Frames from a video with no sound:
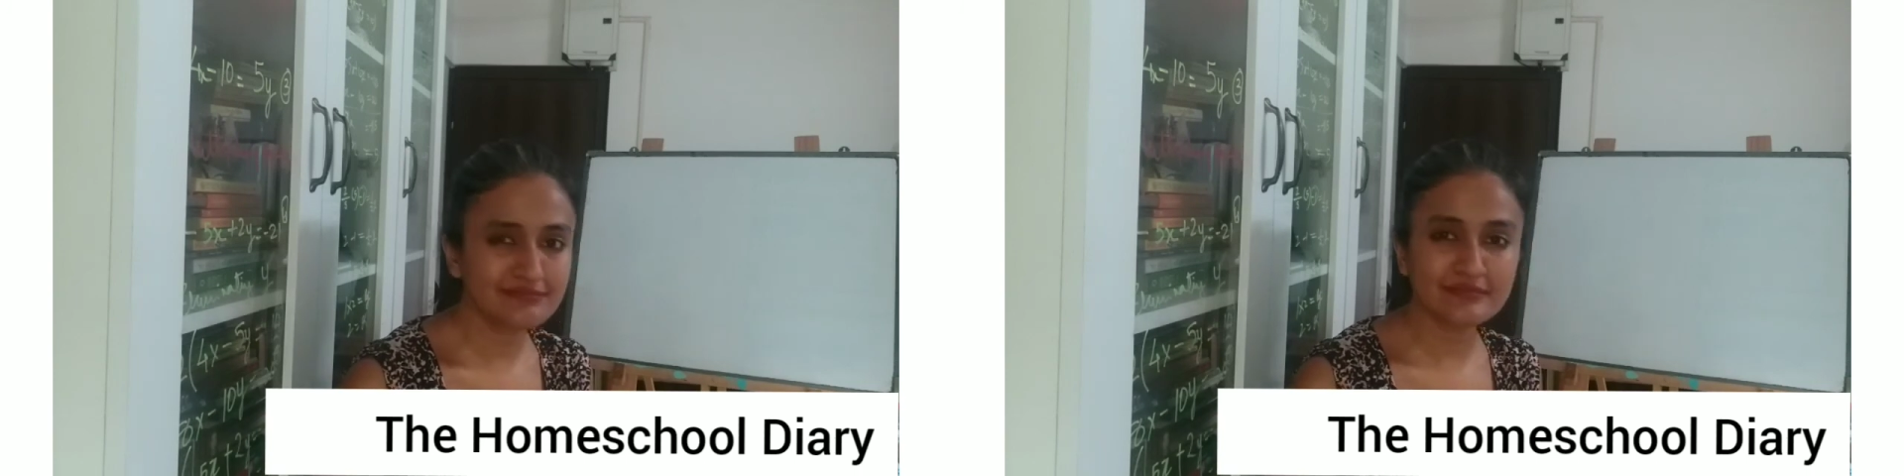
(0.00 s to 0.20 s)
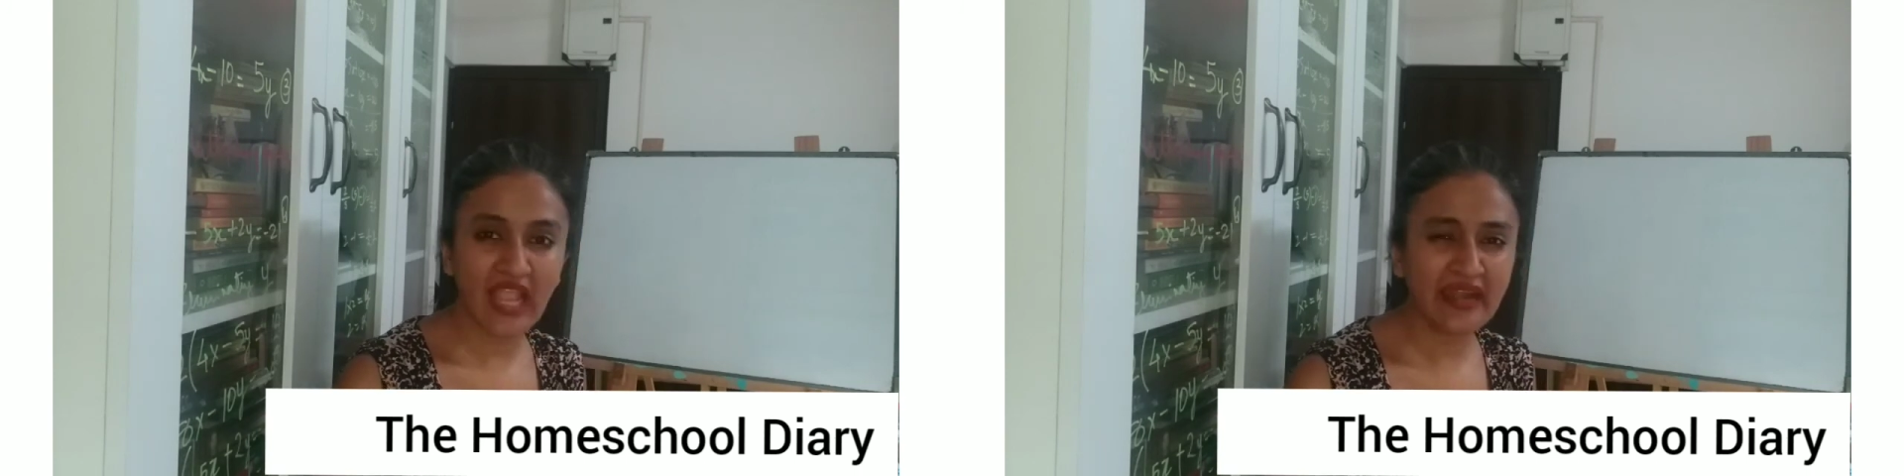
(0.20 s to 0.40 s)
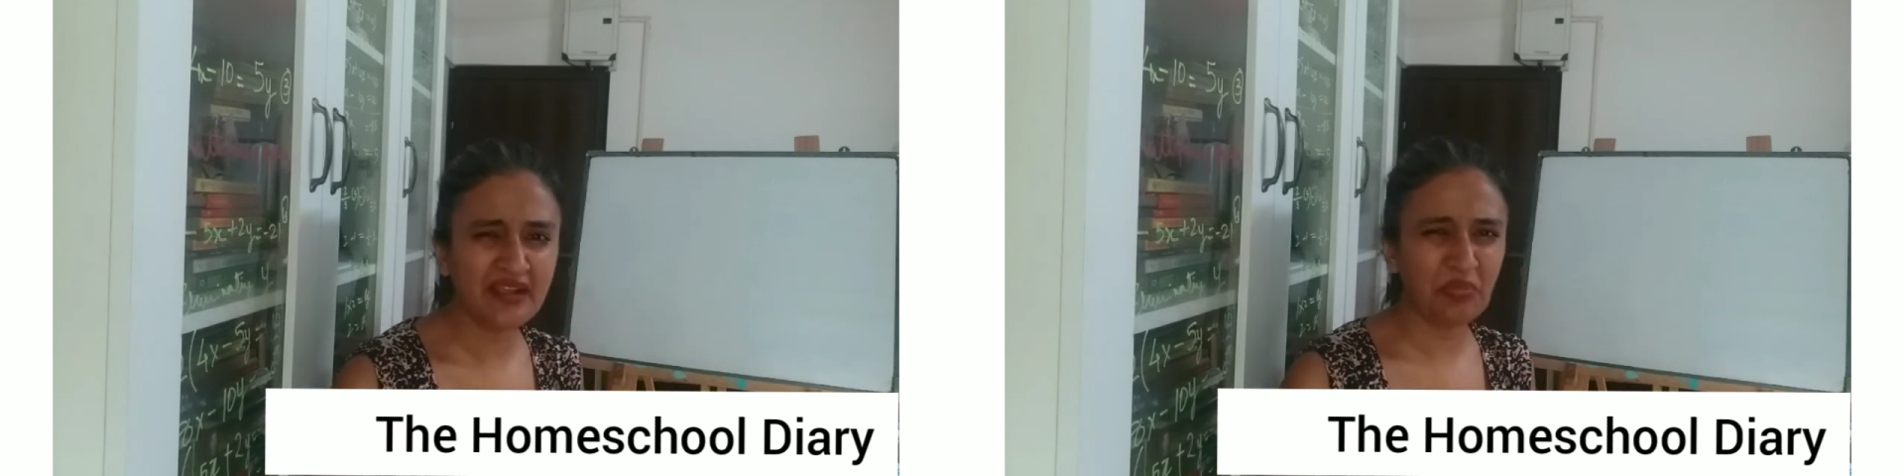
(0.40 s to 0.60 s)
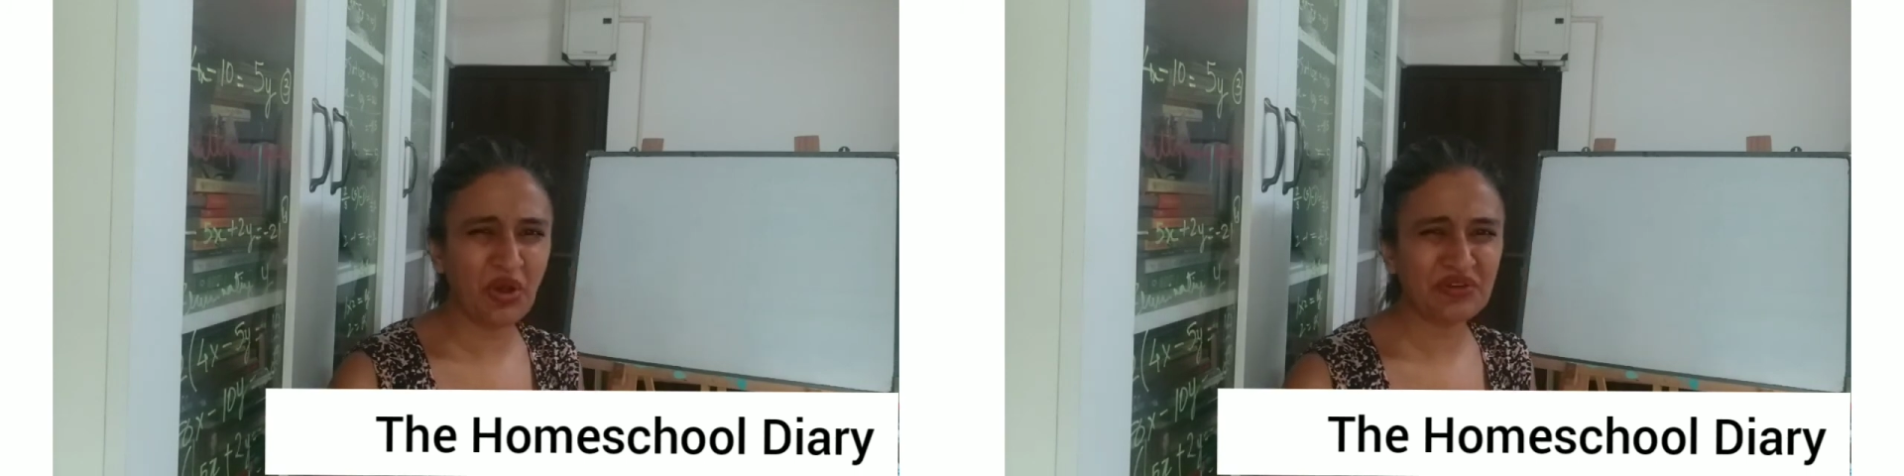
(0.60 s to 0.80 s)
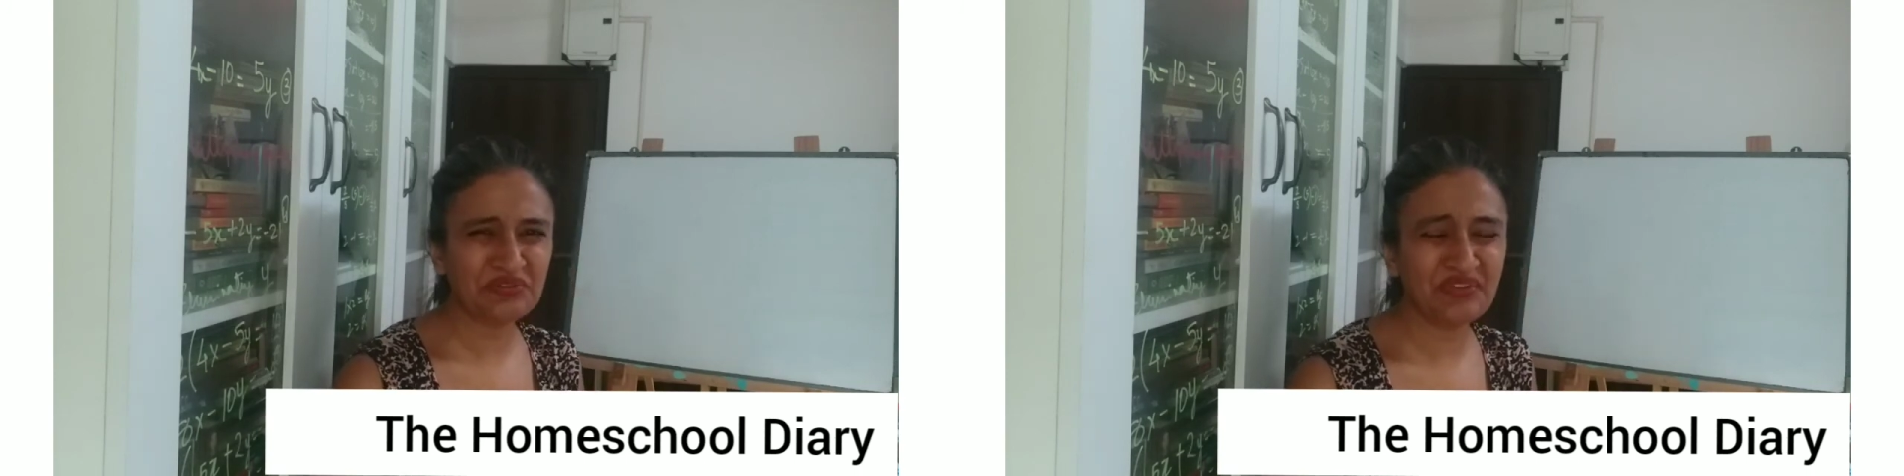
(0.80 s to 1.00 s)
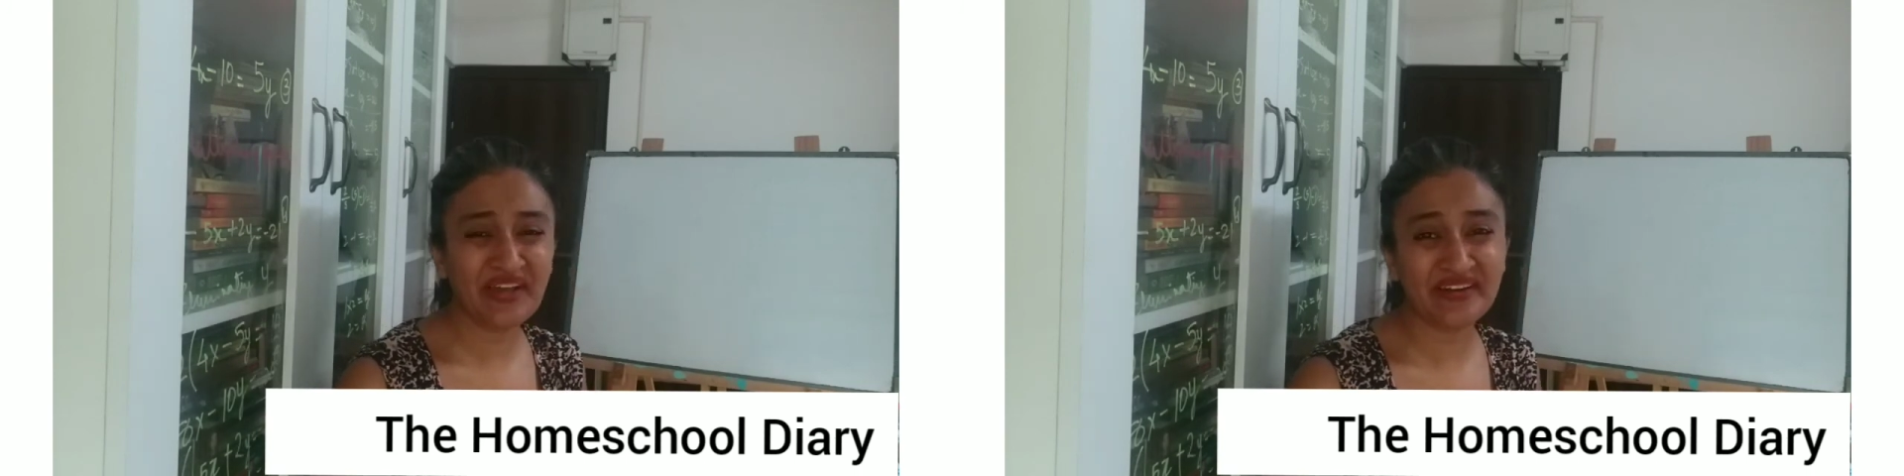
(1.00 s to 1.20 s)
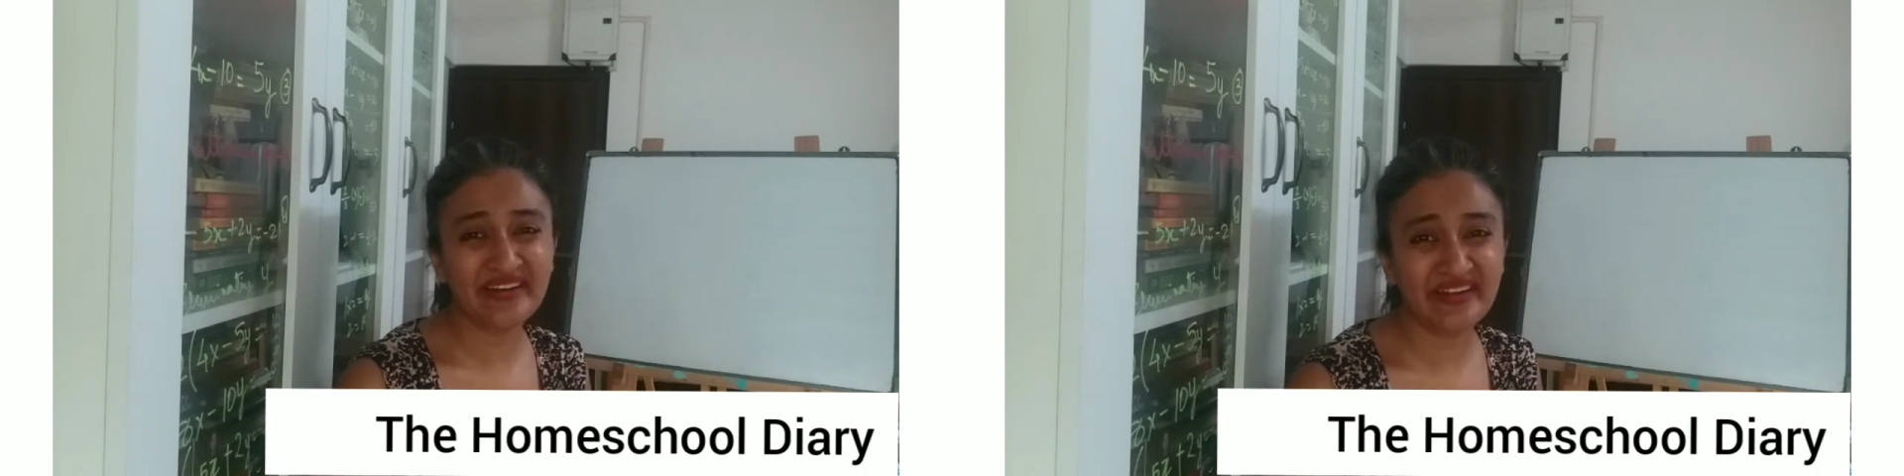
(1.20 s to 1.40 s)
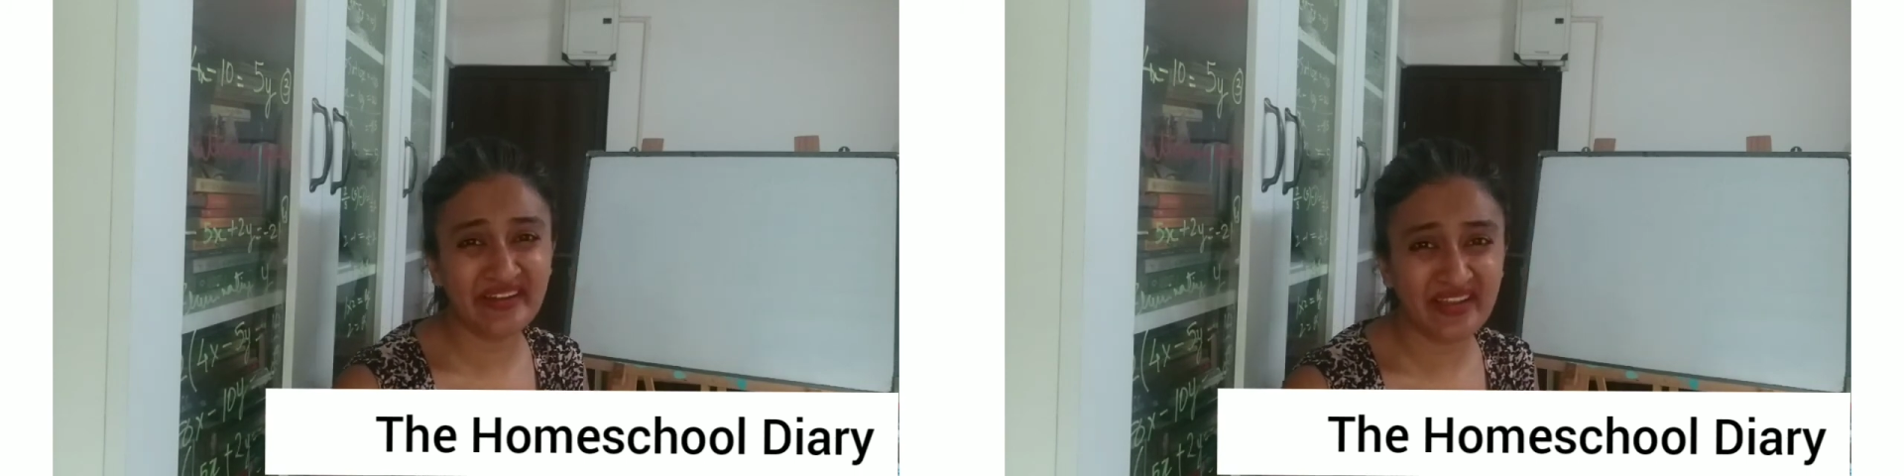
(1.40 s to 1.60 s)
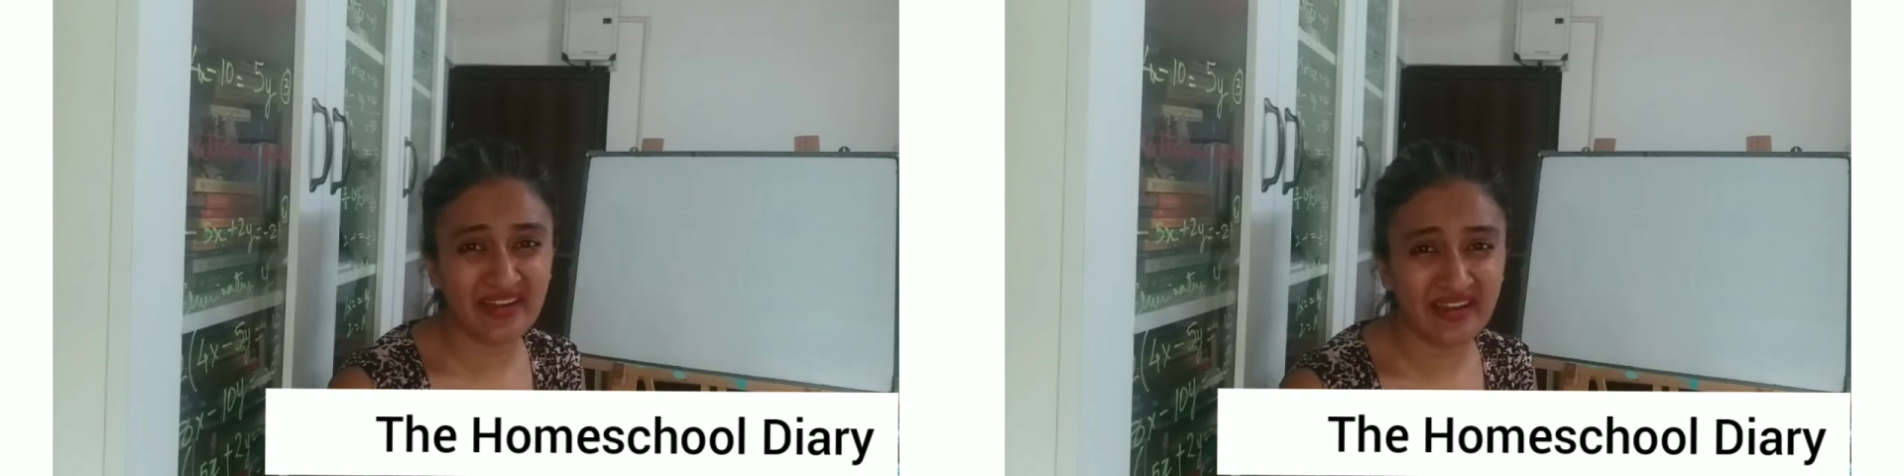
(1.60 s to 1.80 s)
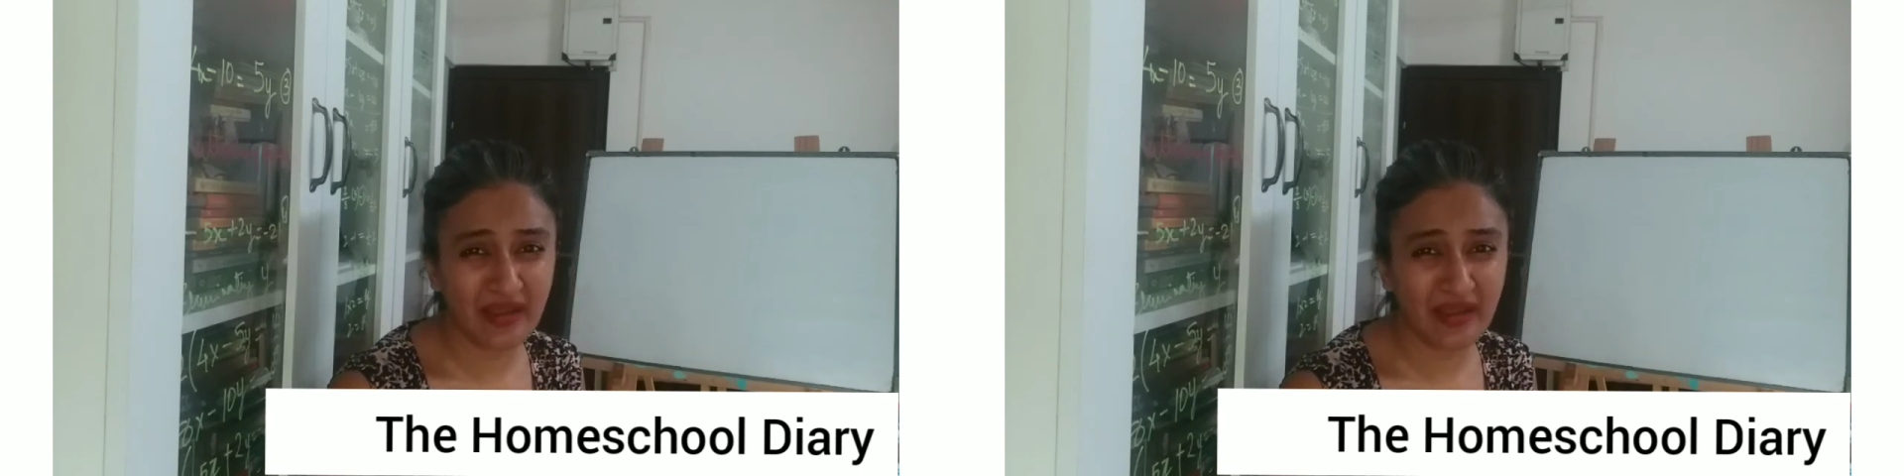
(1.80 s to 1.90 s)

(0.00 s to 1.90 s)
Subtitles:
And come on, we are in India.